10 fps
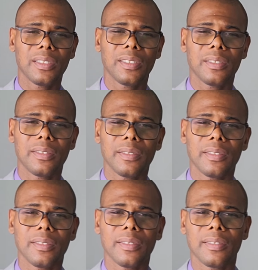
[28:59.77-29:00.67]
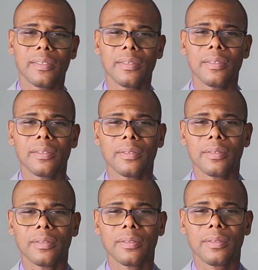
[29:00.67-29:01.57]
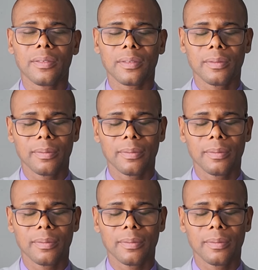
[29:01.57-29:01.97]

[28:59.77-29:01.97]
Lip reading: Nothing is said.